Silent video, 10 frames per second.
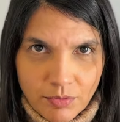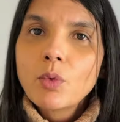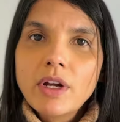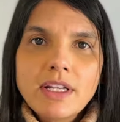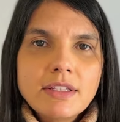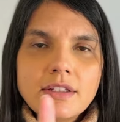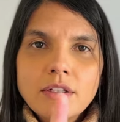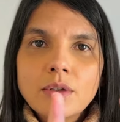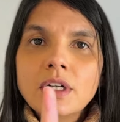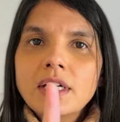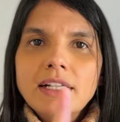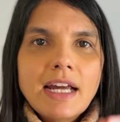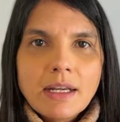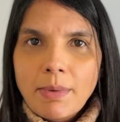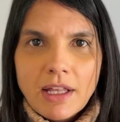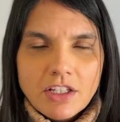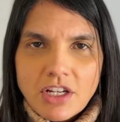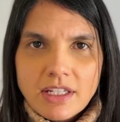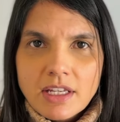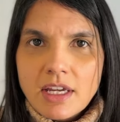One is to not
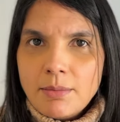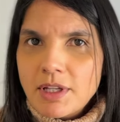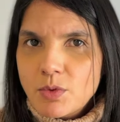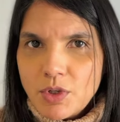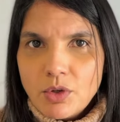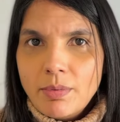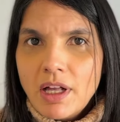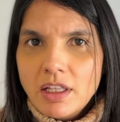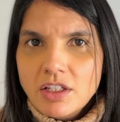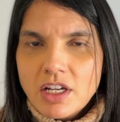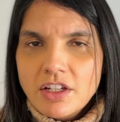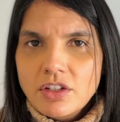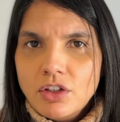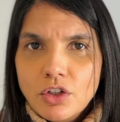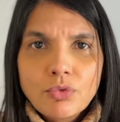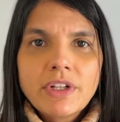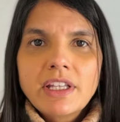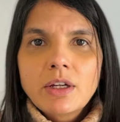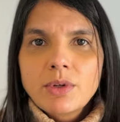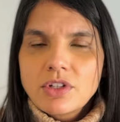apologize, because when you apologize, you
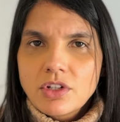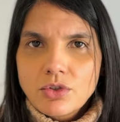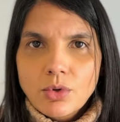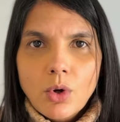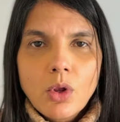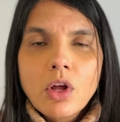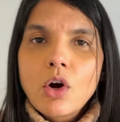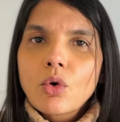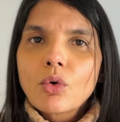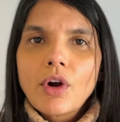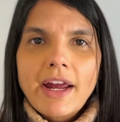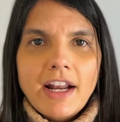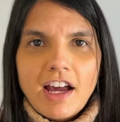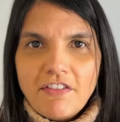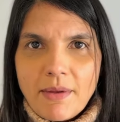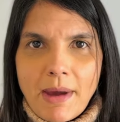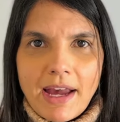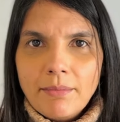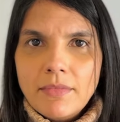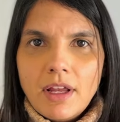relinquish control right off the bat.